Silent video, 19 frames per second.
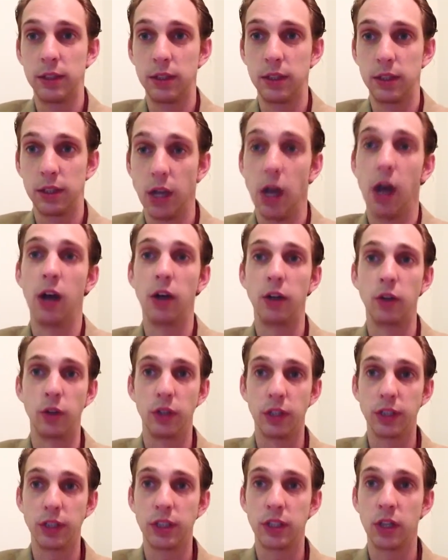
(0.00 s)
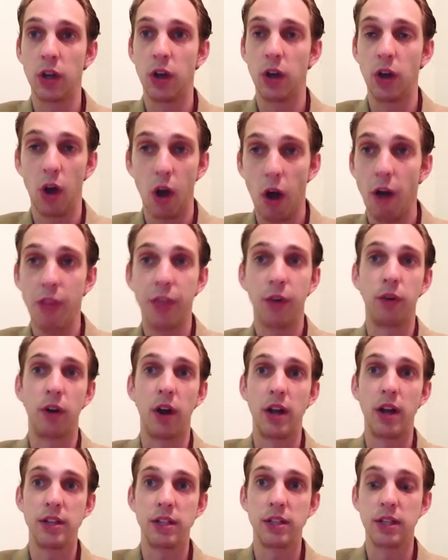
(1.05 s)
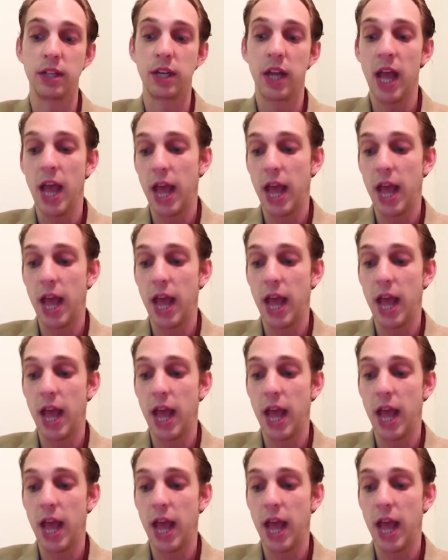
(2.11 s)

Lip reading: Congress authorizes it.